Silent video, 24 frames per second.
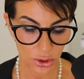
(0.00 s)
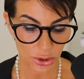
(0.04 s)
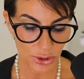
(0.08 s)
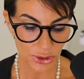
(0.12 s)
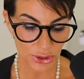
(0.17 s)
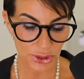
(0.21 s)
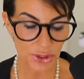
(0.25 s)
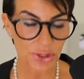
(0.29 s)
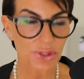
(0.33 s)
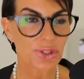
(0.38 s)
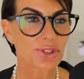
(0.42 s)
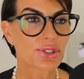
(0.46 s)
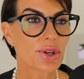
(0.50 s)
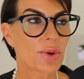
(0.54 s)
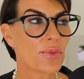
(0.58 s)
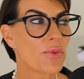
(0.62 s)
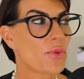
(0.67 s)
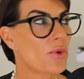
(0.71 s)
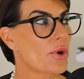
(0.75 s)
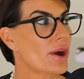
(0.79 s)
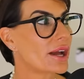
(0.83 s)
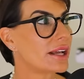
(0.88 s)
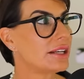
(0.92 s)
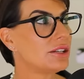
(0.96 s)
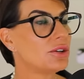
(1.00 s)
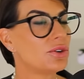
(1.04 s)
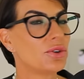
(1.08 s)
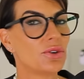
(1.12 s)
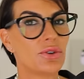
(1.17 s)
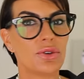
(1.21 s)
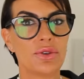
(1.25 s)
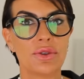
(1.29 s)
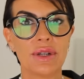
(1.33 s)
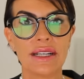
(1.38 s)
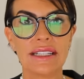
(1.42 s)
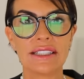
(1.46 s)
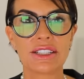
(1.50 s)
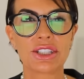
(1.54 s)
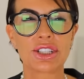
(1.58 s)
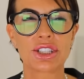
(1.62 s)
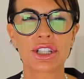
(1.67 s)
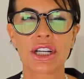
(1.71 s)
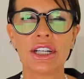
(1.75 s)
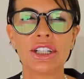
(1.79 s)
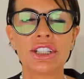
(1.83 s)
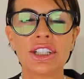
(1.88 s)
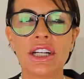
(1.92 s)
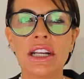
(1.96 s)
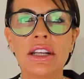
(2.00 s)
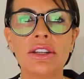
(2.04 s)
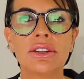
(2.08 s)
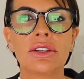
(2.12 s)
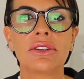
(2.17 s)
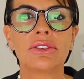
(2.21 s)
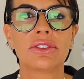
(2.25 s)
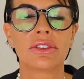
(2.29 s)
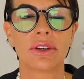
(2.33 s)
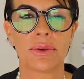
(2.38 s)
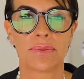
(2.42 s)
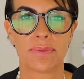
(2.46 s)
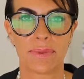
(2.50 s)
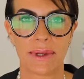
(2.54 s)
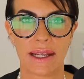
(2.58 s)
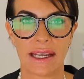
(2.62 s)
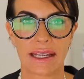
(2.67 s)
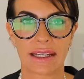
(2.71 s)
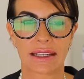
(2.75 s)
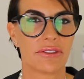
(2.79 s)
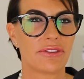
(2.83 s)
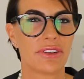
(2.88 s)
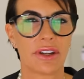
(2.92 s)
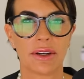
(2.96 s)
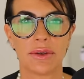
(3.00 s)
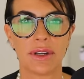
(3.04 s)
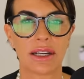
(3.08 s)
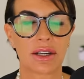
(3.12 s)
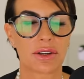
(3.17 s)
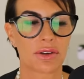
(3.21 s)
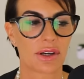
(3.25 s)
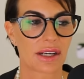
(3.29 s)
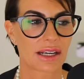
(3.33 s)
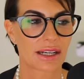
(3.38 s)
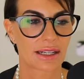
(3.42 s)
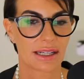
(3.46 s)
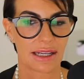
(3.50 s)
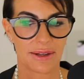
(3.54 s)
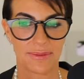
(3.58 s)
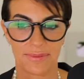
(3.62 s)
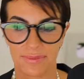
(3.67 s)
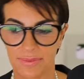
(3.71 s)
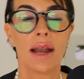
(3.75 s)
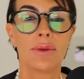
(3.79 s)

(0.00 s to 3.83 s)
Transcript: Also, someone who is changing the topic very quickly.